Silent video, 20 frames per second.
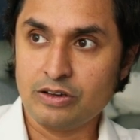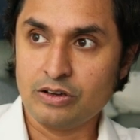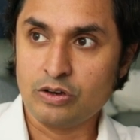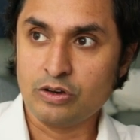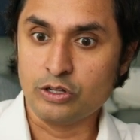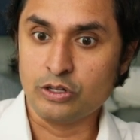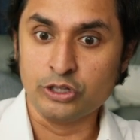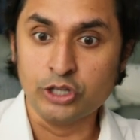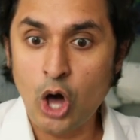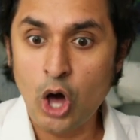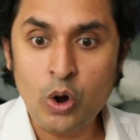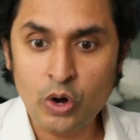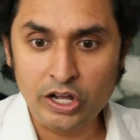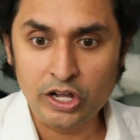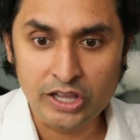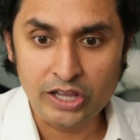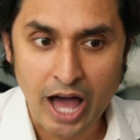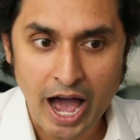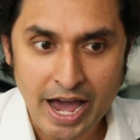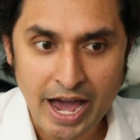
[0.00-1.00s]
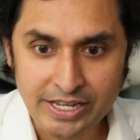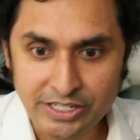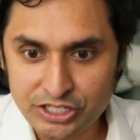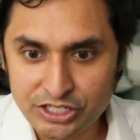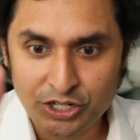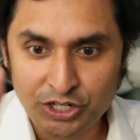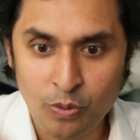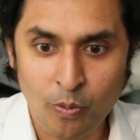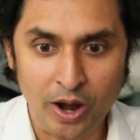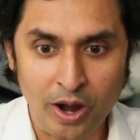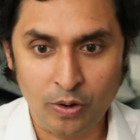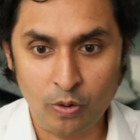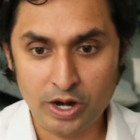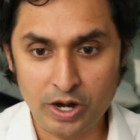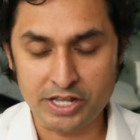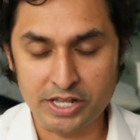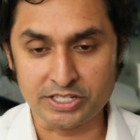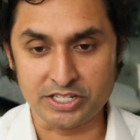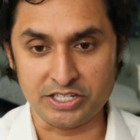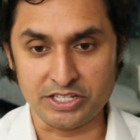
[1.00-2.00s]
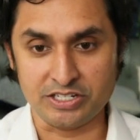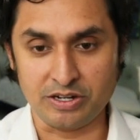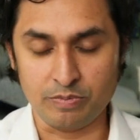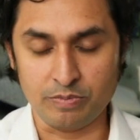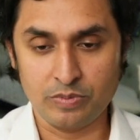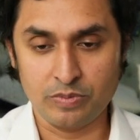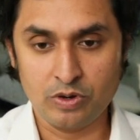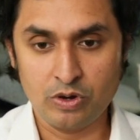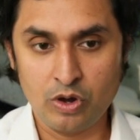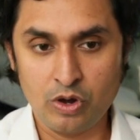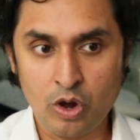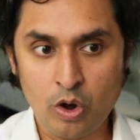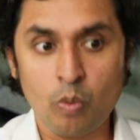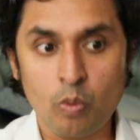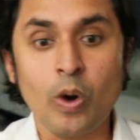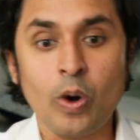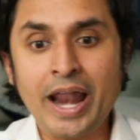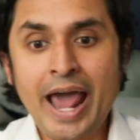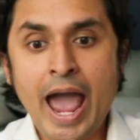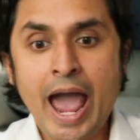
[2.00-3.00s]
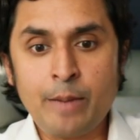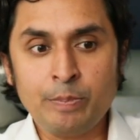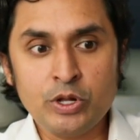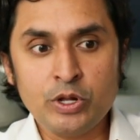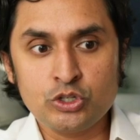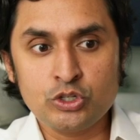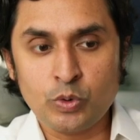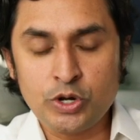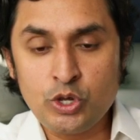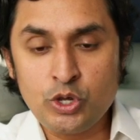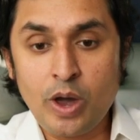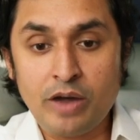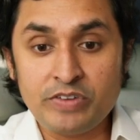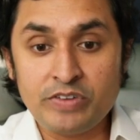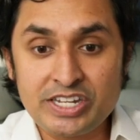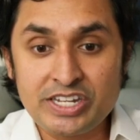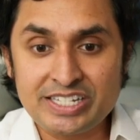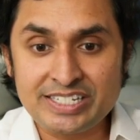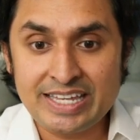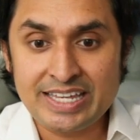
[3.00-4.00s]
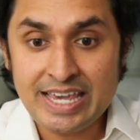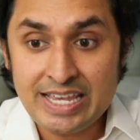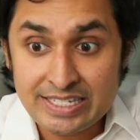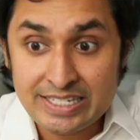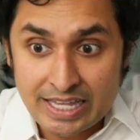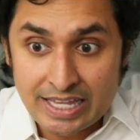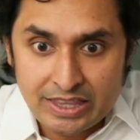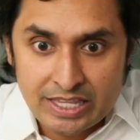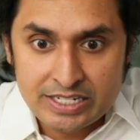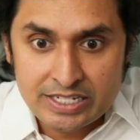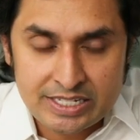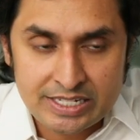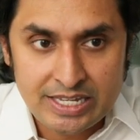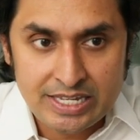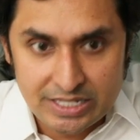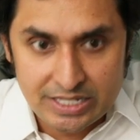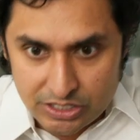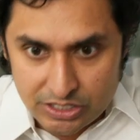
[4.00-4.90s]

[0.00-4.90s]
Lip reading: localized to one organ system? What happens when you have a disease that the disease is